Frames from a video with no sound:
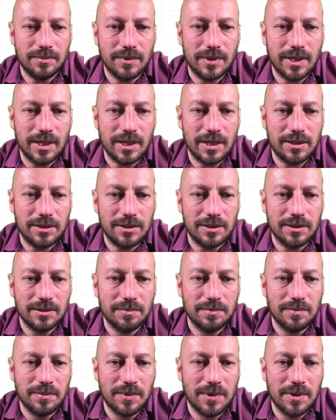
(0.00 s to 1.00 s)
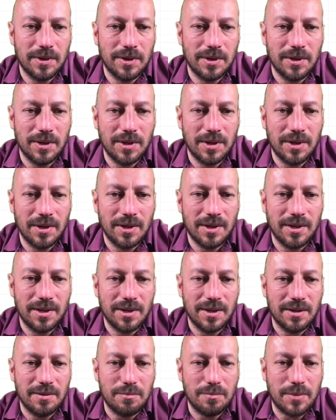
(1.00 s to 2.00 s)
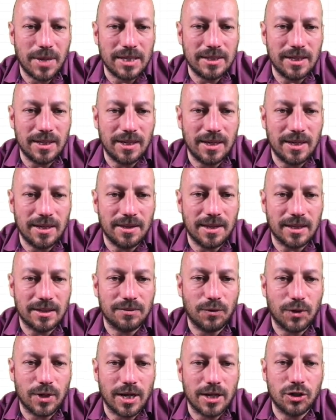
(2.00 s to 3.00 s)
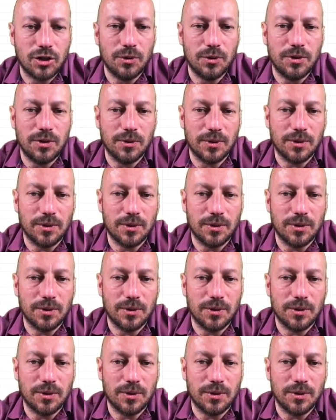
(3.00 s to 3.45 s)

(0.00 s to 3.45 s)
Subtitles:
And basically that's what I showed you on the